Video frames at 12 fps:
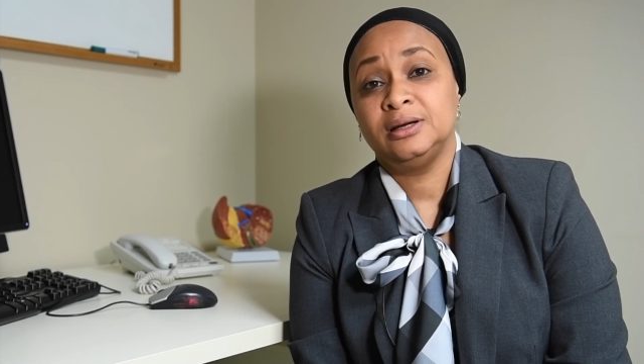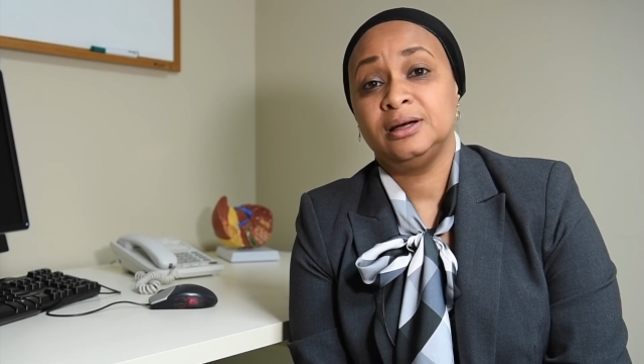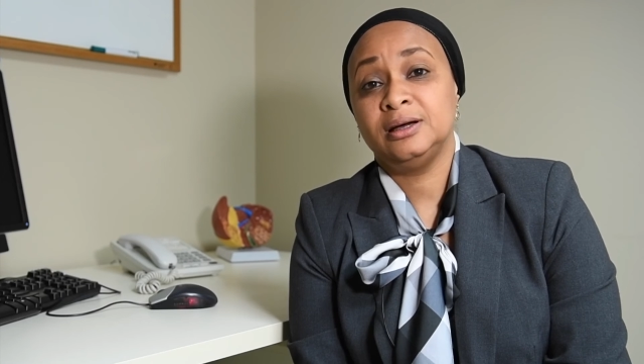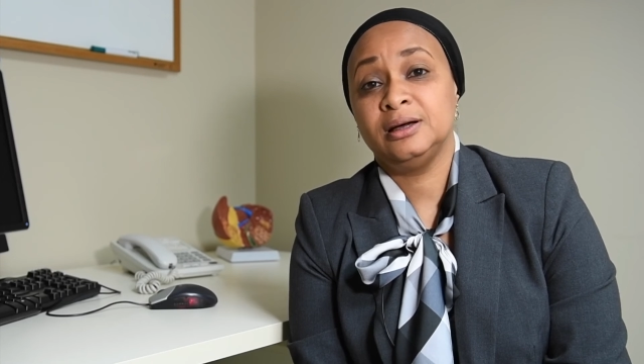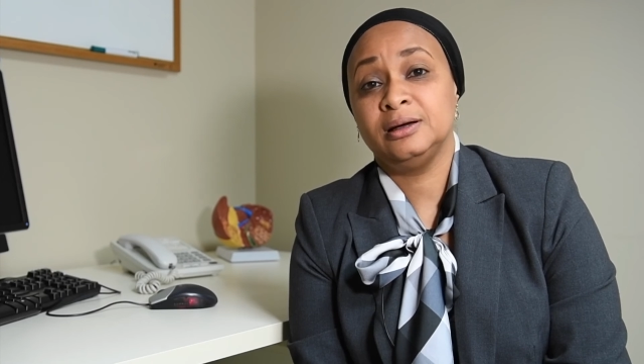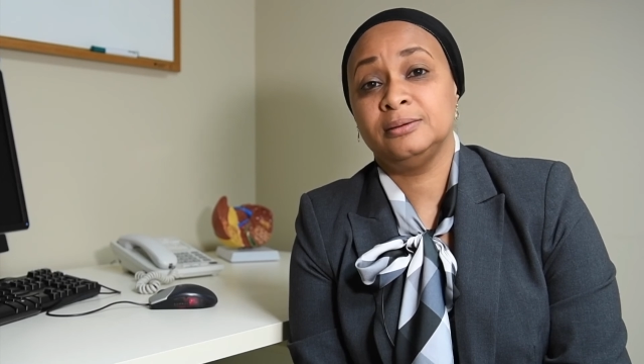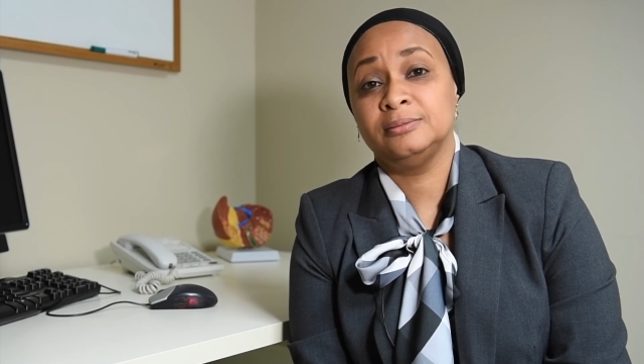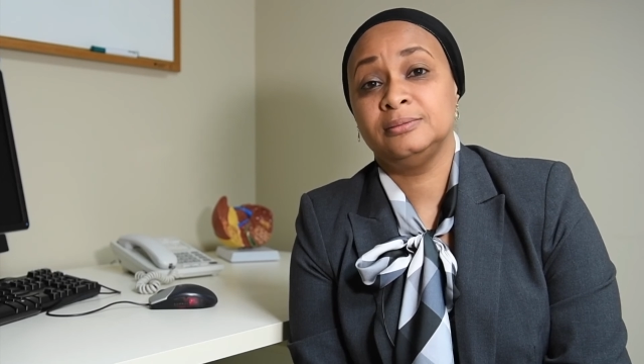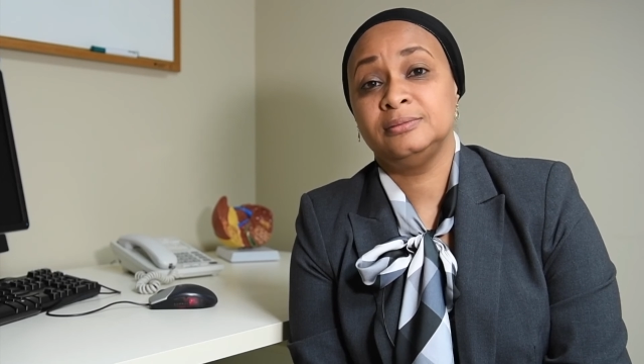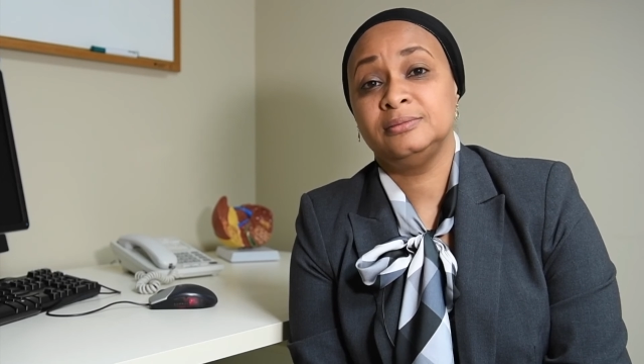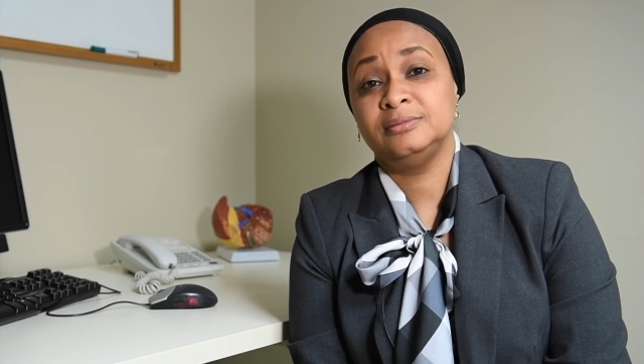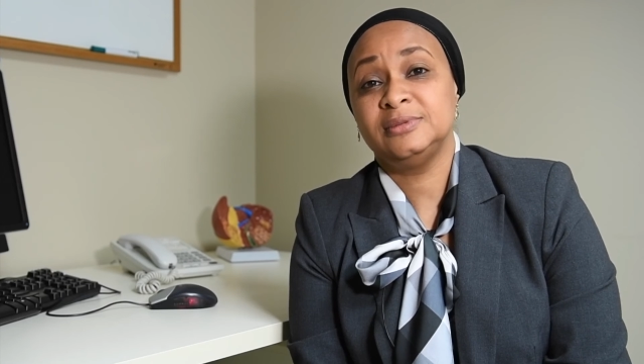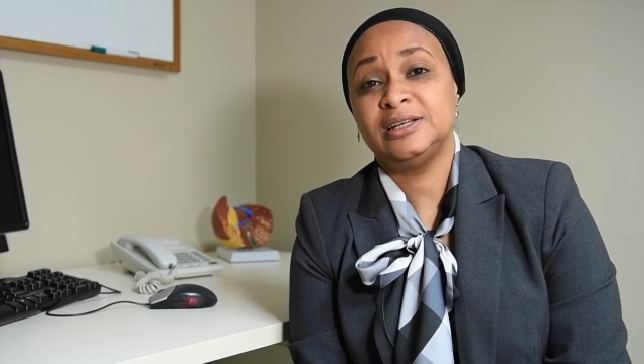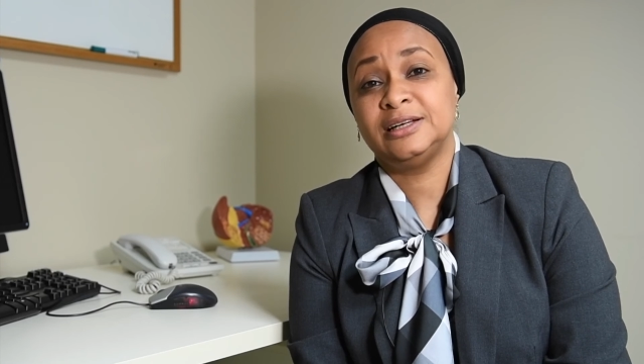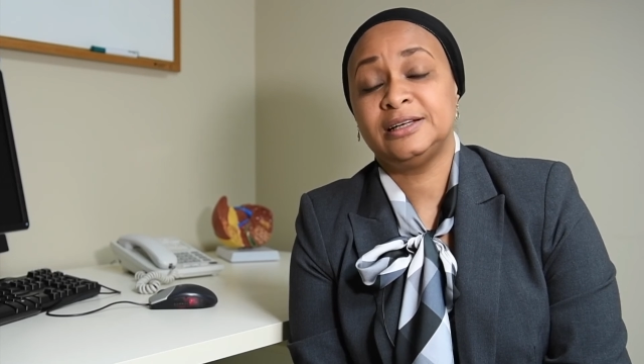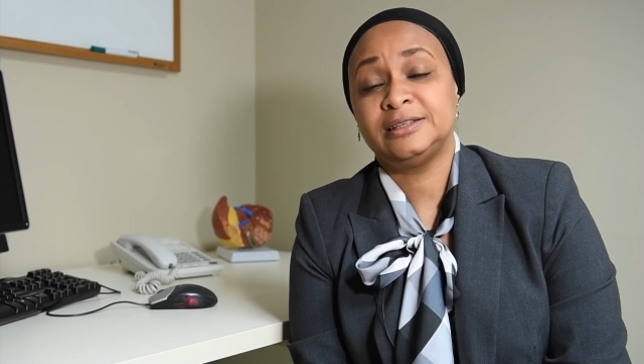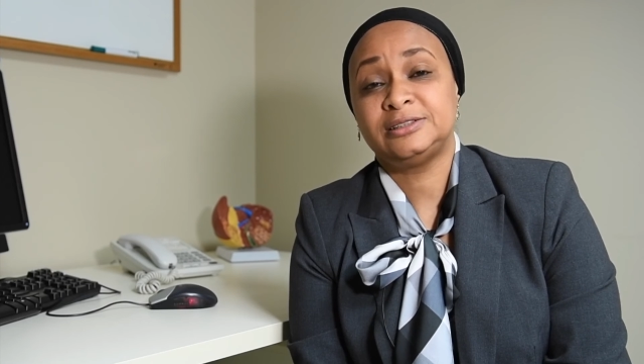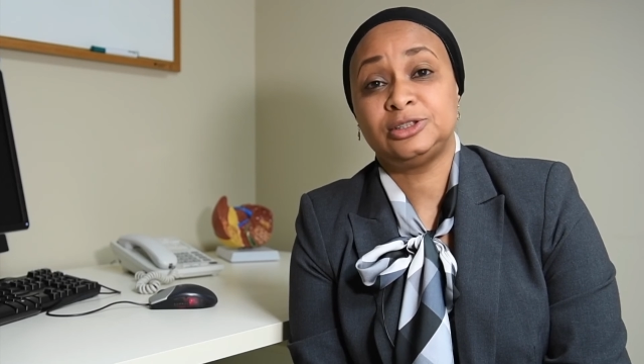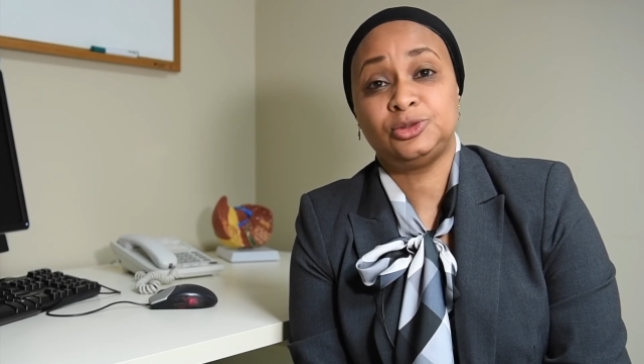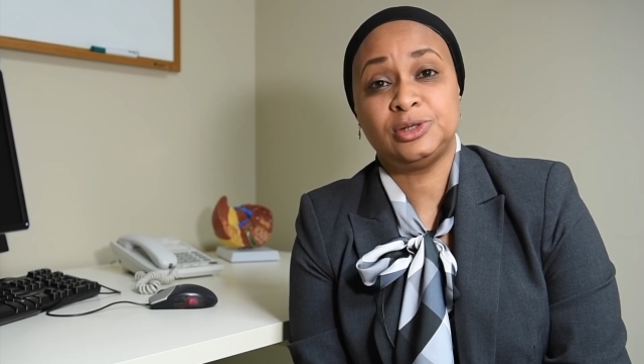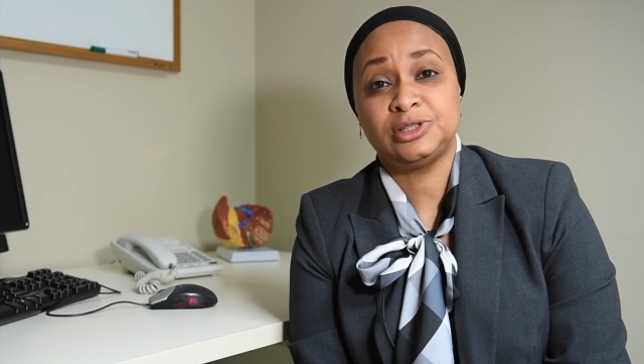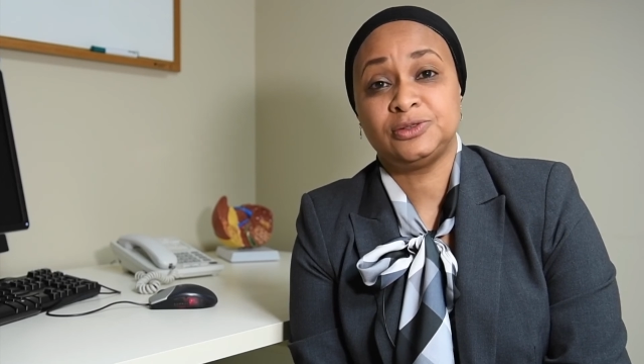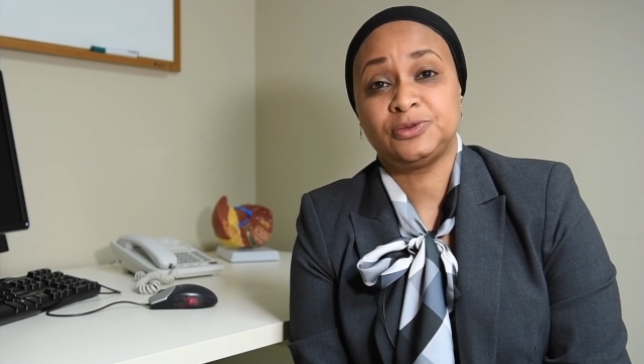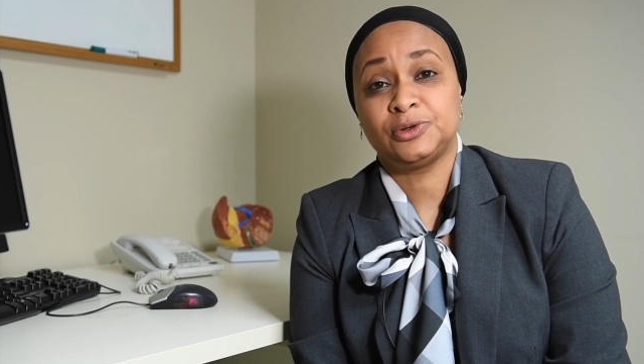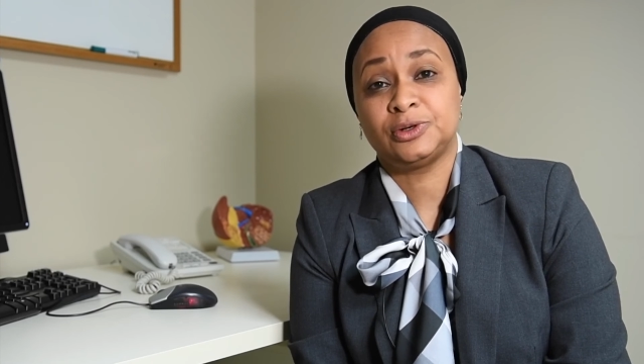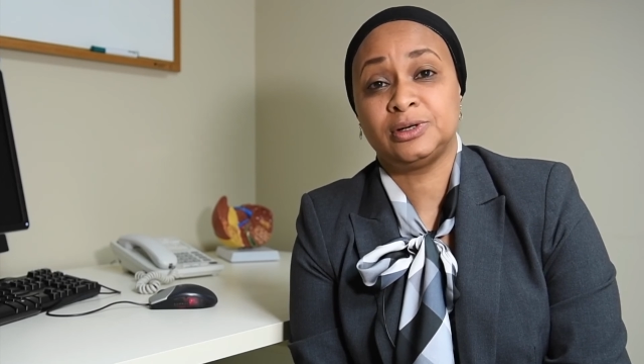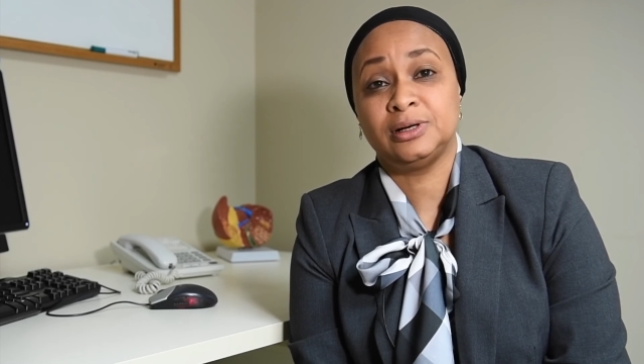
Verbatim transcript: um, Uh, situation for